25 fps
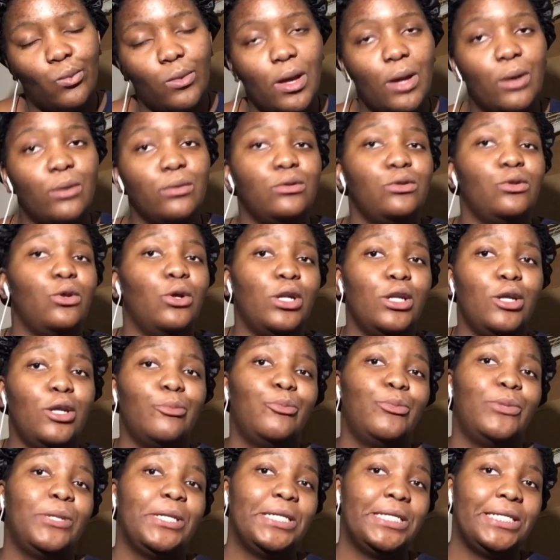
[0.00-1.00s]
I really
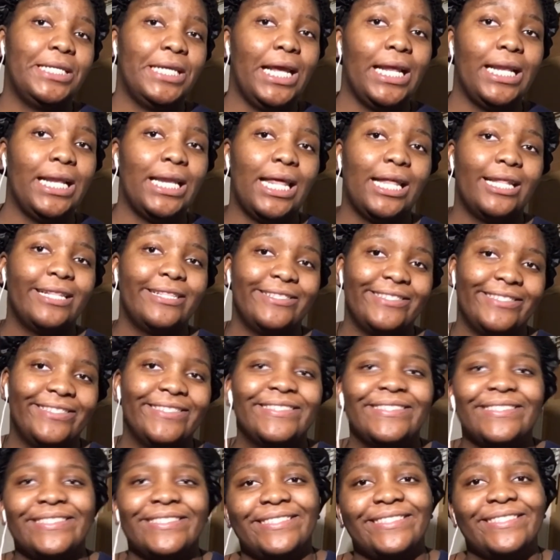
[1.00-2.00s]
appreciate it
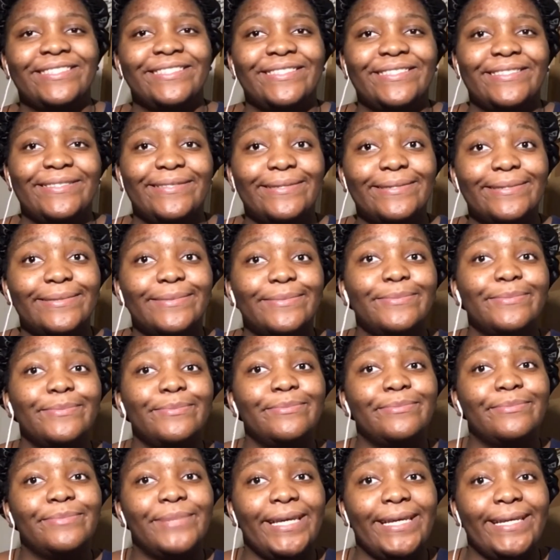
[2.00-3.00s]

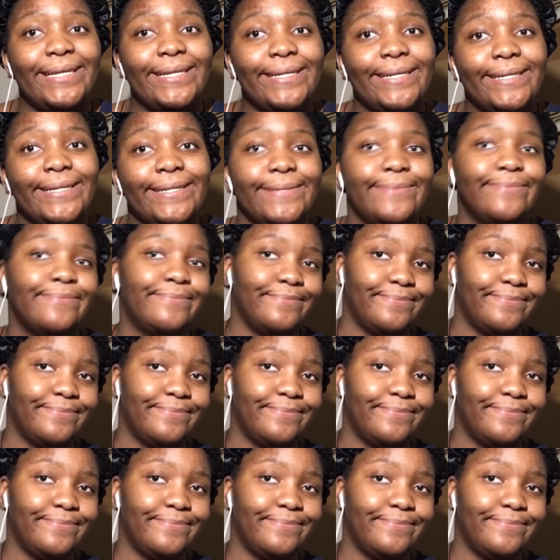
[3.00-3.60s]
bye